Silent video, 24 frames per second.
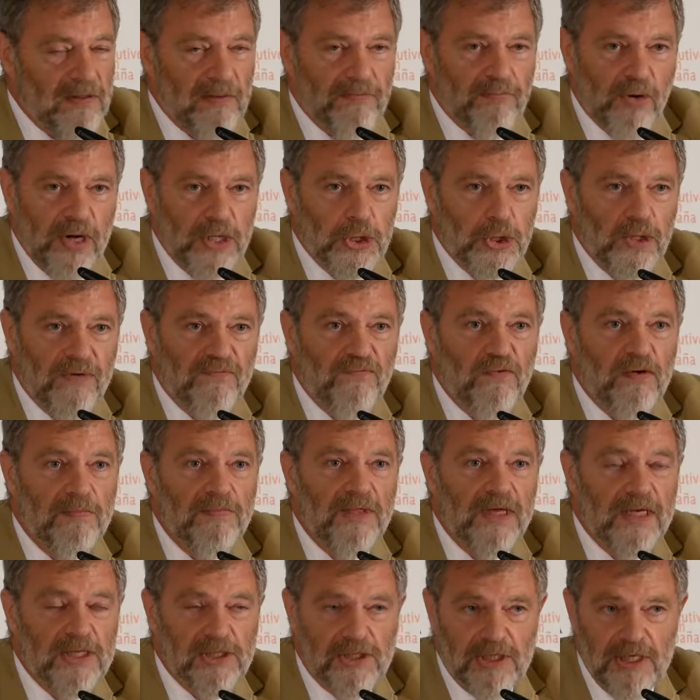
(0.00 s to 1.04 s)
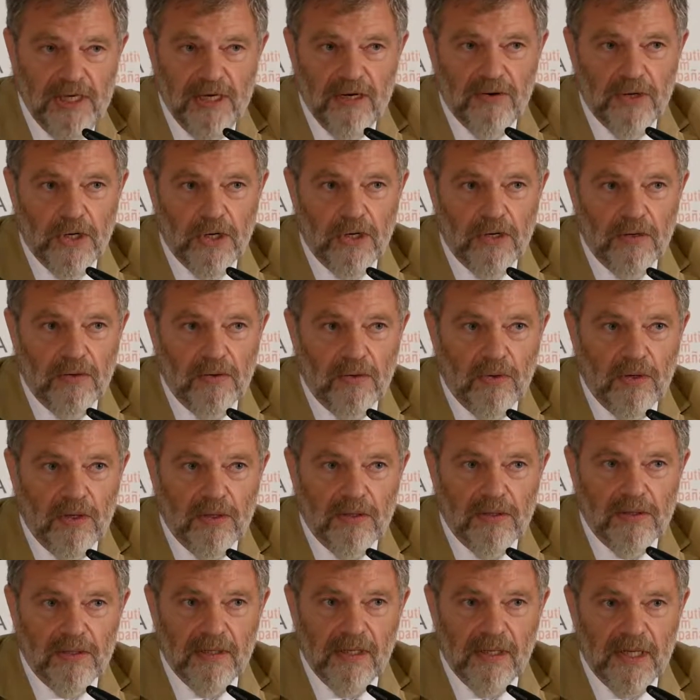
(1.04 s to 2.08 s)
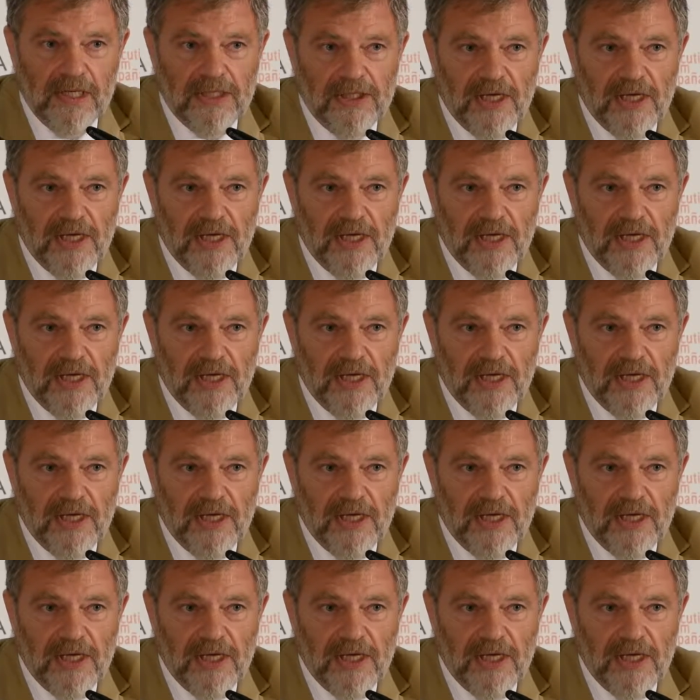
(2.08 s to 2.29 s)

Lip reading: pressure from the exterior. Let's